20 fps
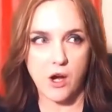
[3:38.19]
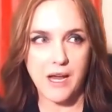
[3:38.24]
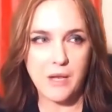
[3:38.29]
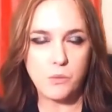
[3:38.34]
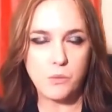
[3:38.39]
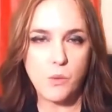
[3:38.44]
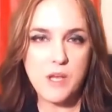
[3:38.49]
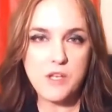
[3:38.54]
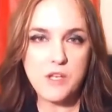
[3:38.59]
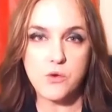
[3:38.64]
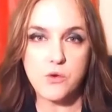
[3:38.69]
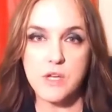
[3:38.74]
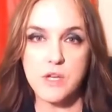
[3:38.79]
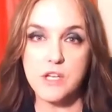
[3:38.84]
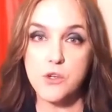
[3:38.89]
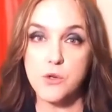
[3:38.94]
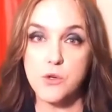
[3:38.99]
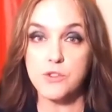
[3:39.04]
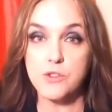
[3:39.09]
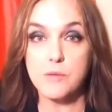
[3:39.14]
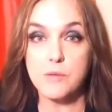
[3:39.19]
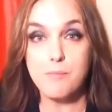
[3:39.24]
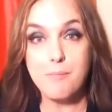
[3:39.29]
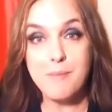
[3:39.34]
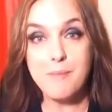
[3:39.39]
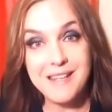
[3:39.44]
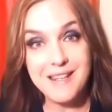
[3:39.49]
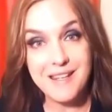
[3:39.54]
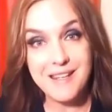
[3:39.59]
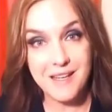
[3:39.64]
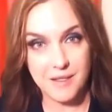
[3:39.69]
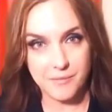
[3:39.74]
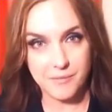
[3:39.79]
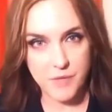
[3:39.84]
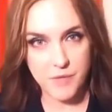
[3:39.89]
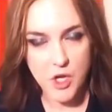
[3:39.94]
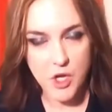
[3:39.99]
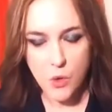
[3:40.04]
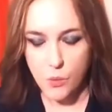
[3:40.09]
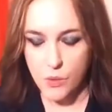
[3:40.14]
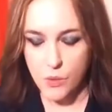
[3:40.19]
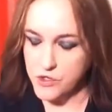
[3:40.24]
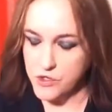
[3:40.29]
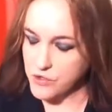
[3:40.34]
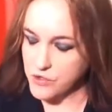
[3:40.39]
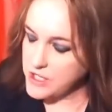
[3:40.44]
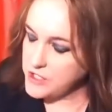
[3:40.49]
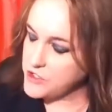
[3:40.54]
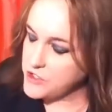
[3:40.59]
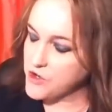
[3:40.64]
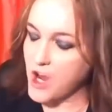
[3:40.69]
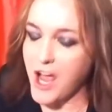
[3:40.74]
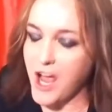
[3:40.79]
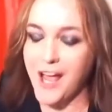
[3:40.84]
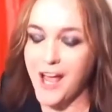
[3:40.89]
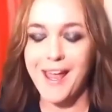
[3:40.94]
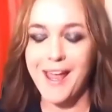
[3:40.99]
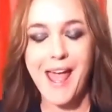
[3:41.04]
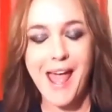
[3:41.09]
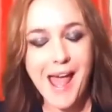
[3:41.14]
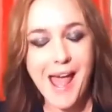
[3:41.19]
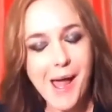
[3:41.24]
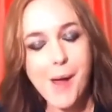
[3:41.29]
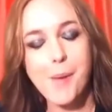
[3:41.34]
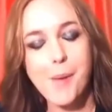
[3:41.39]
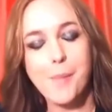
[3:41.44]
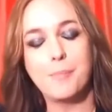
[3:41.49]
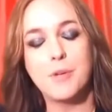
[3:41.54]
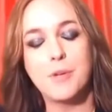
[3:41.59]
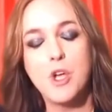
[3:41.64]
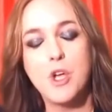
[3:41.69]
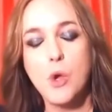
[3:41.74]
And when you're in your Dominion, when you're in your I am,